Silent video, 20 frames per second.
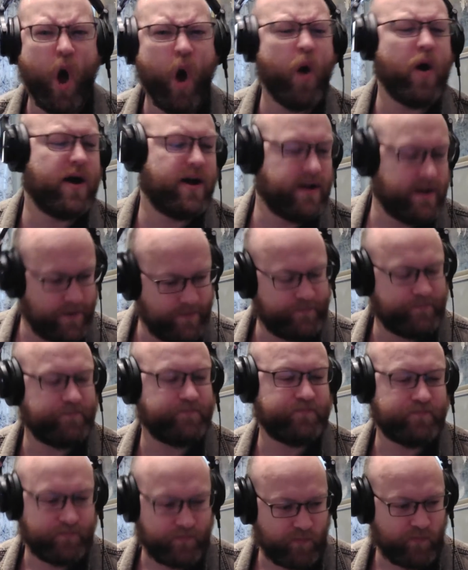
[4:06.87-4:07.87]

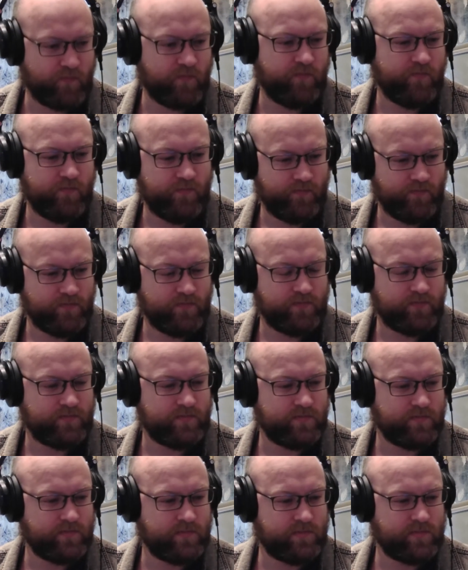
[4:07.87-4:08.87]

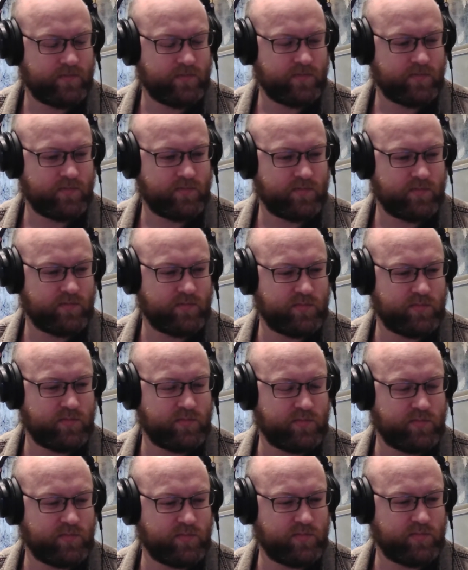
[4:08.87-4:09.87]

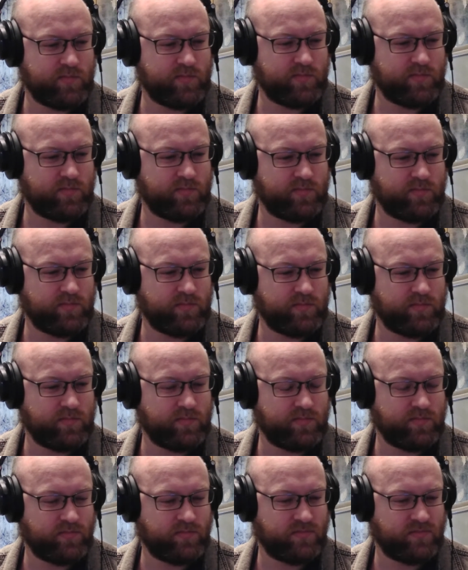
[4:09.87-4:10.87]

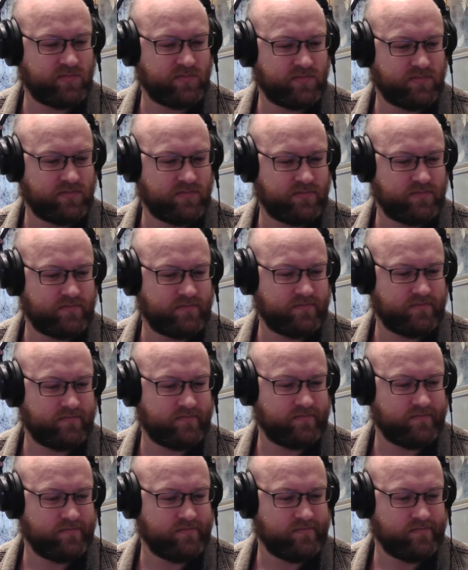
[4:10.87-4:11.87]

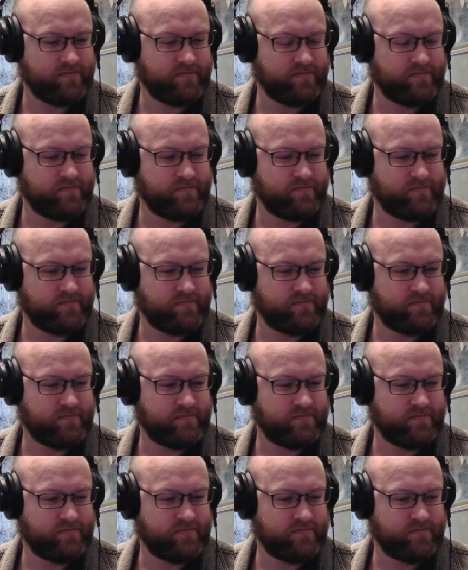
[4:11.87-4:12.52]
Nobody speaks.